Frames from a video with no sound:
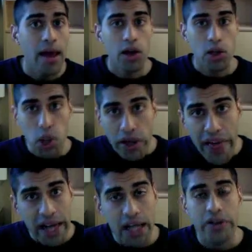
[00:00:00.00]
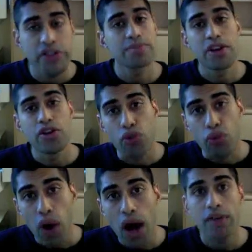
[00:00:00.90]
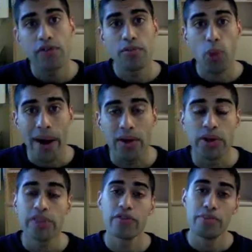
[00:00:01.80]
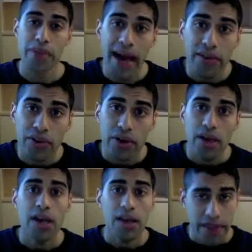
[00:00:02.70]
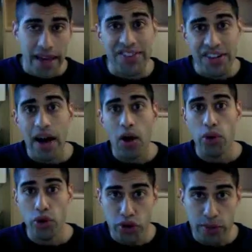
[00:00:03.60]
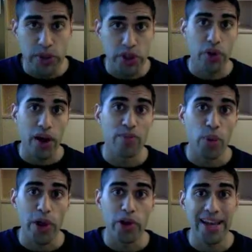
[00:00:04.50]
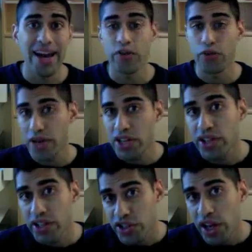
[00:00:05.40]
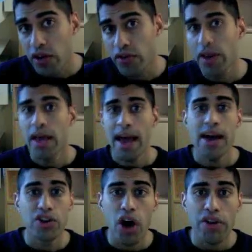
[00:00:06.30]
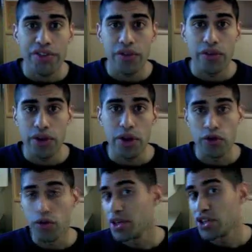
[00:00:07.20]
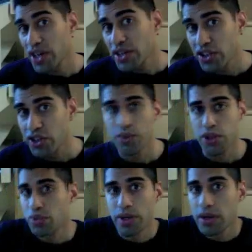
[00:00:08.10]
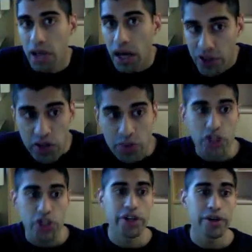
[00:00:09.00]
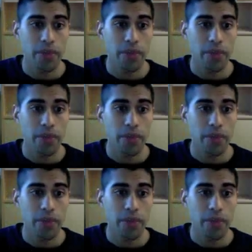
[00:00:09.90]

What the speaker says: Look at that concept and derive morality from that. That's how you're supposed to derive morality, out of reason itself, and not, from the senses, which is what Kant doesn't want you to do.